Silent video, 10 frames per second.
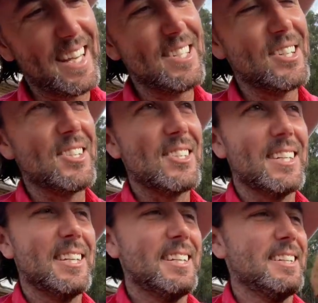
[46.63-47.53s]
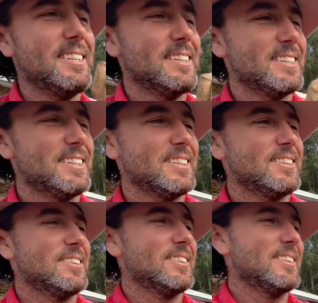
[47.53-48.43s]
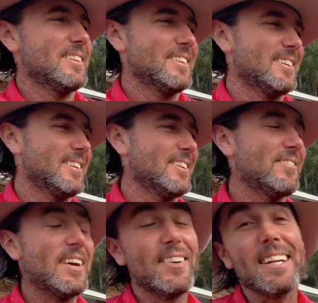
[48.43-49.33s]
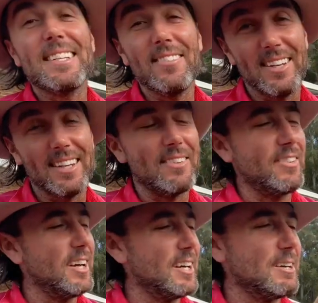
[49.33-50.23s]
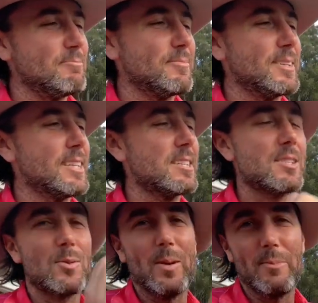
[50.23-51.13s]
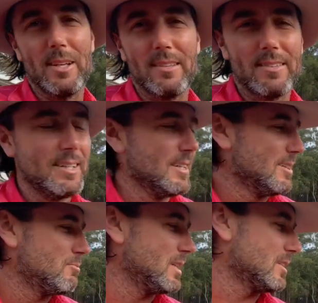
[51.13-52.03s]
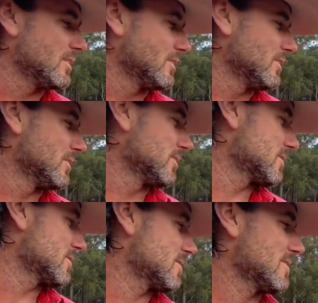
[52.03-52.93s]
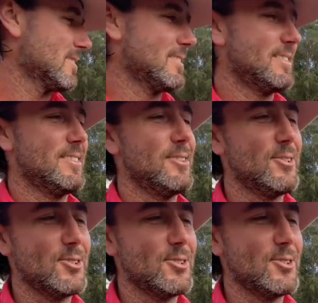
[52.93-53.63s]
as you can see, her favourite activity at the farm is swimming, because all